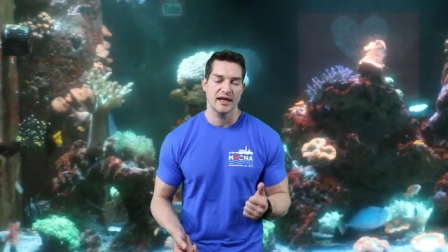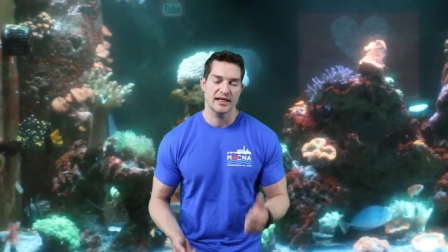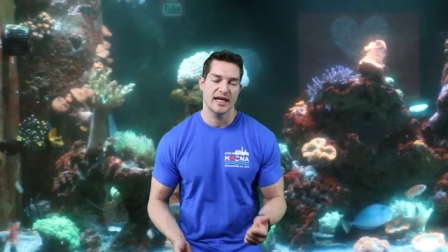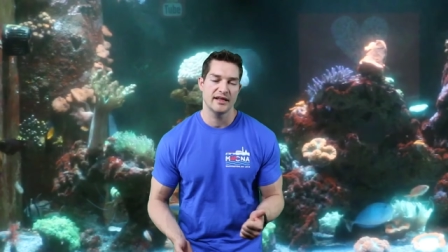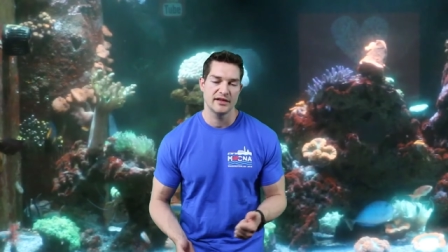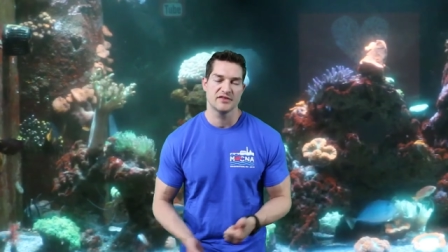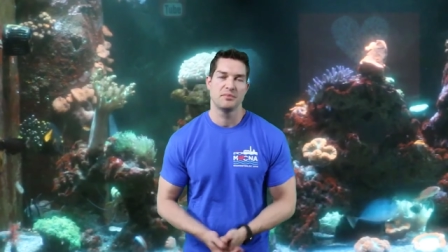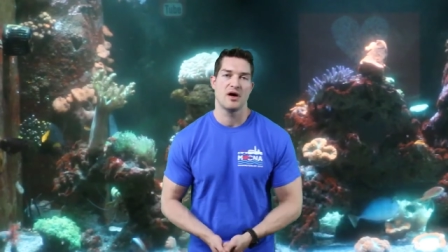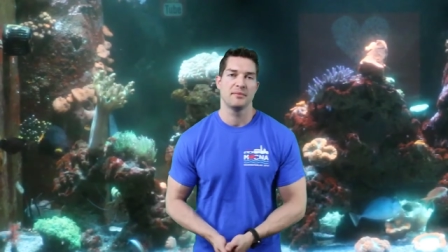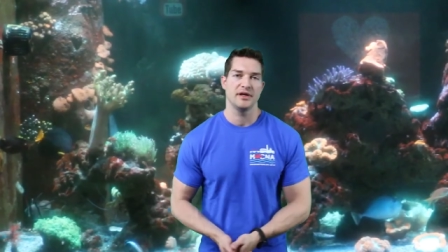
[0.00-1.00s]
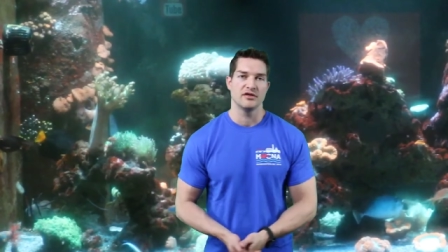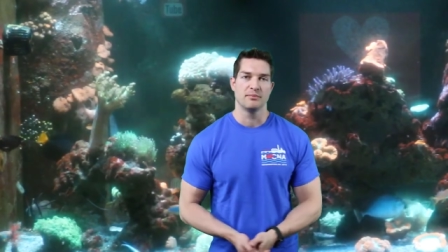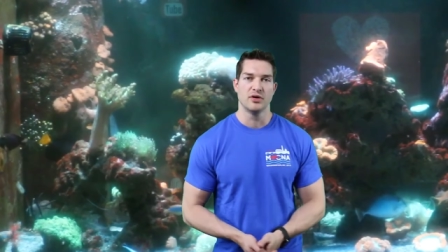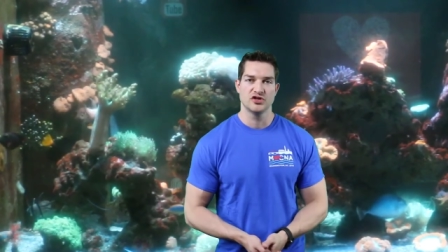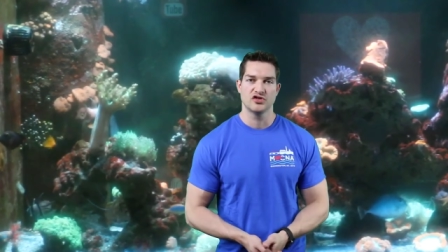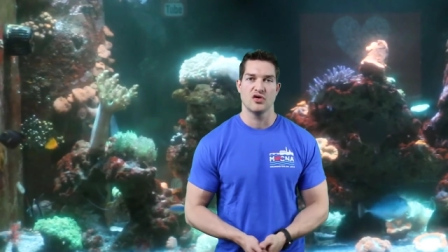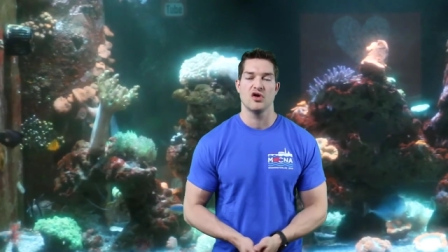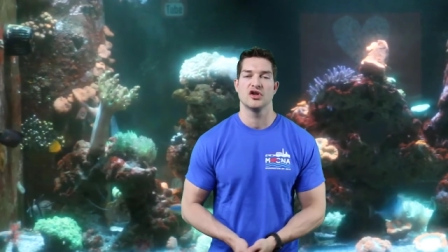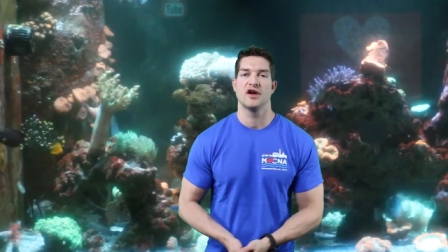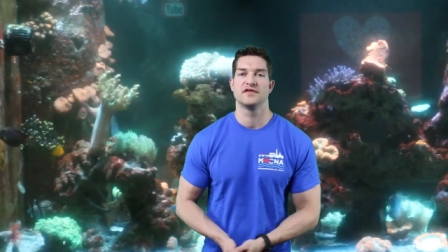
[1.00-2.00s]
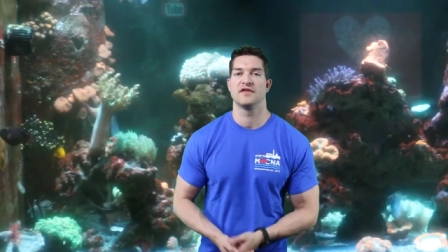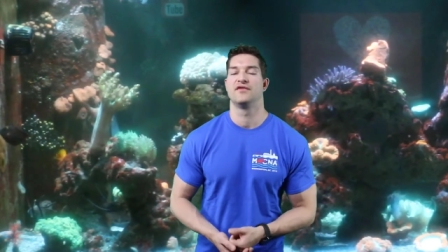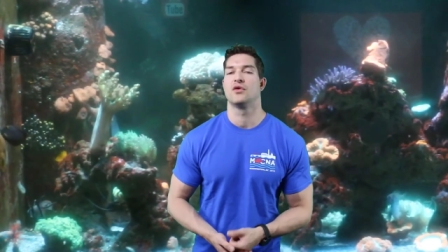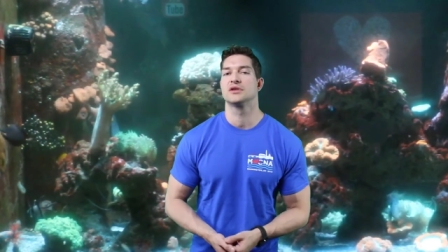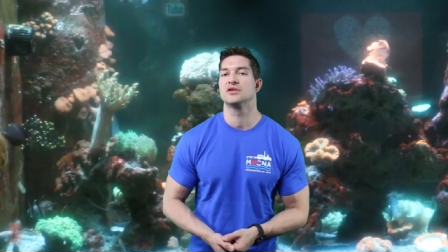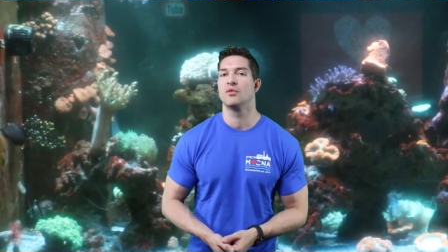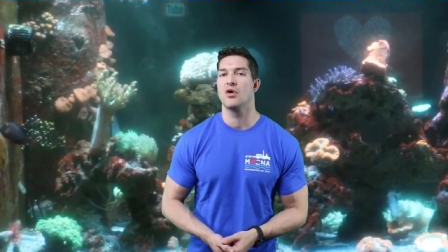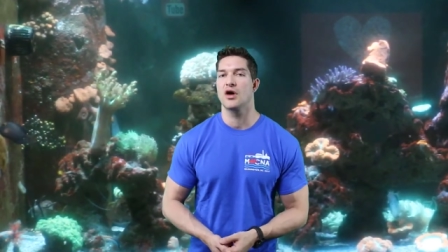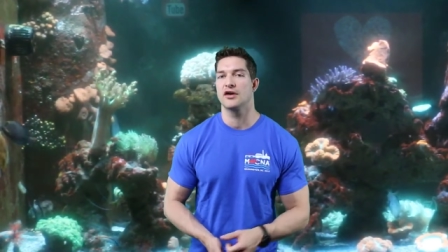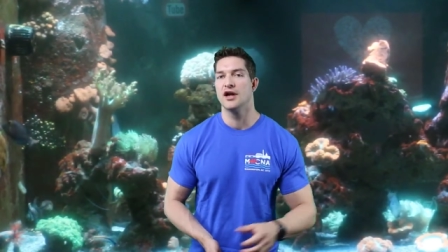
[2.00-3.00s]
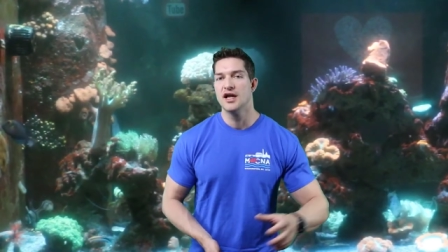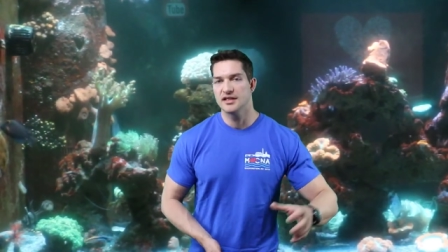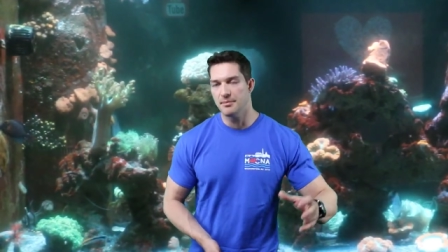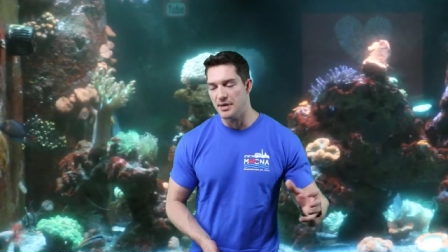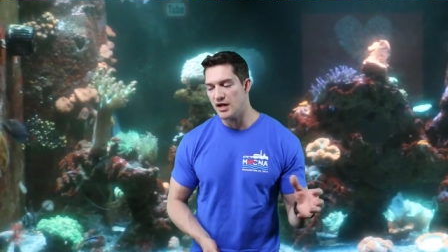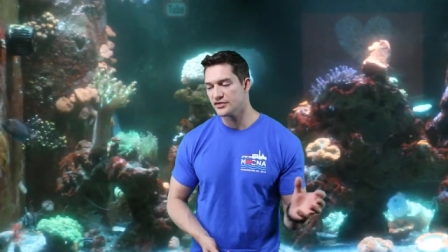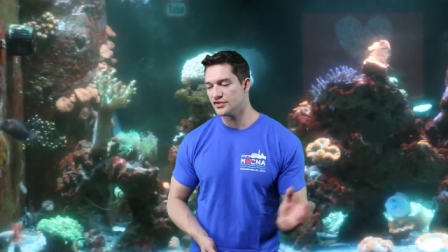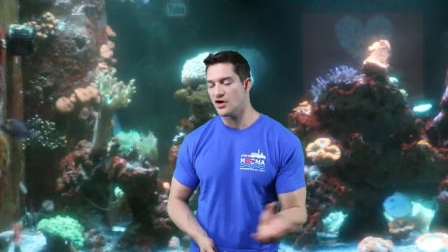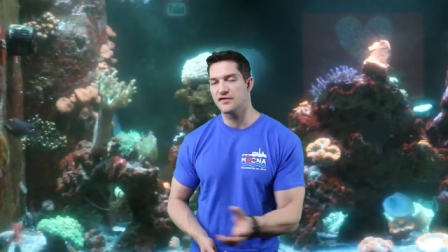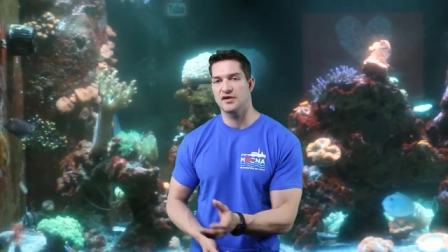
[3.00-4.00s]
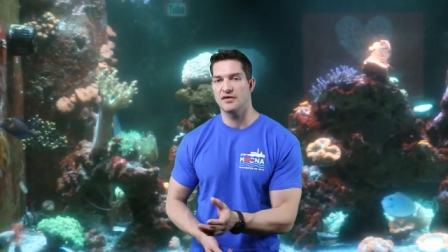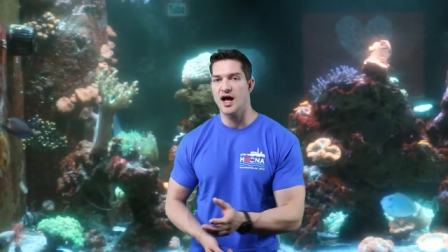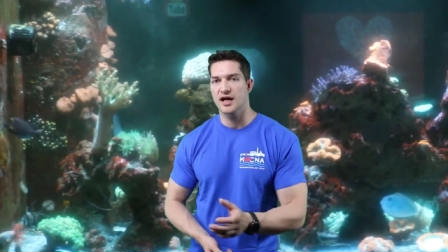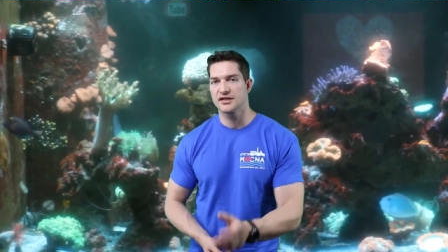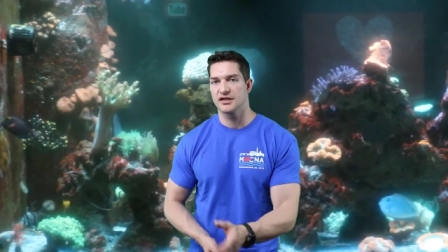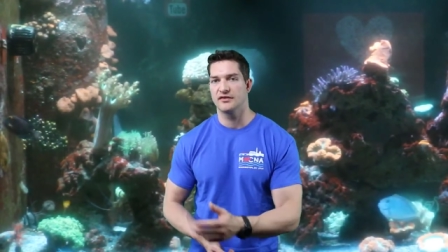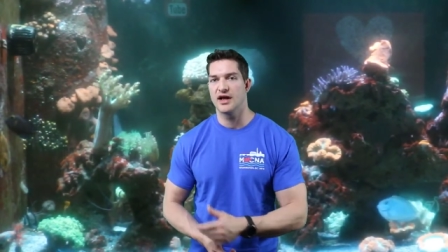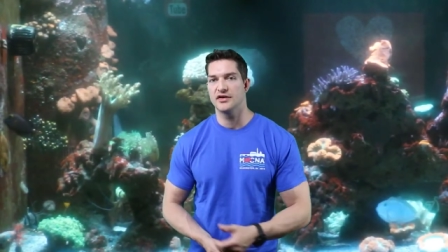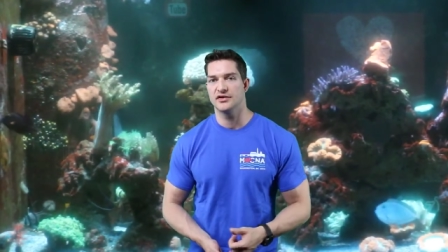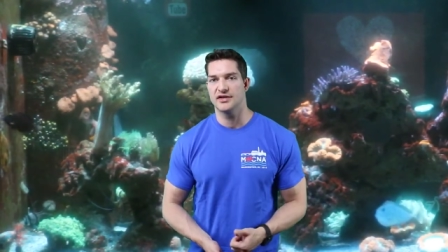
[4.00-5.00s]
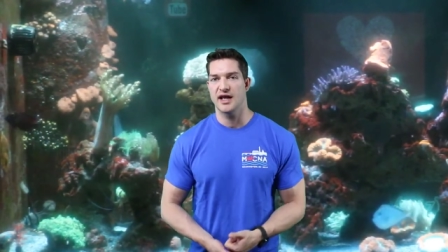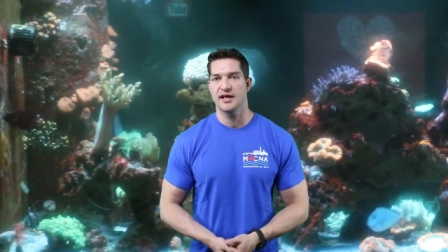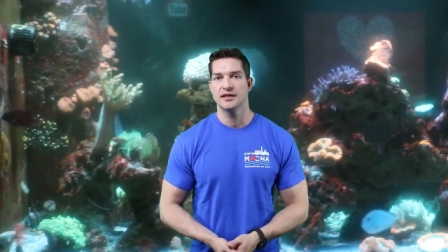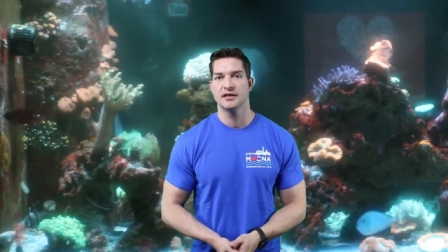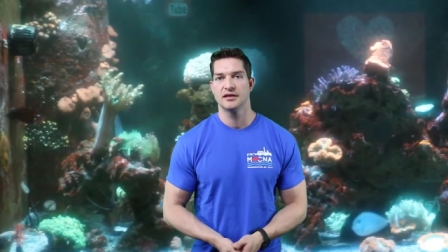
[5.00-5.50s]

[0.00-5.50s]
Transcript: can this pump either push strong enough to force the water to bounce off the rocks and around your tank,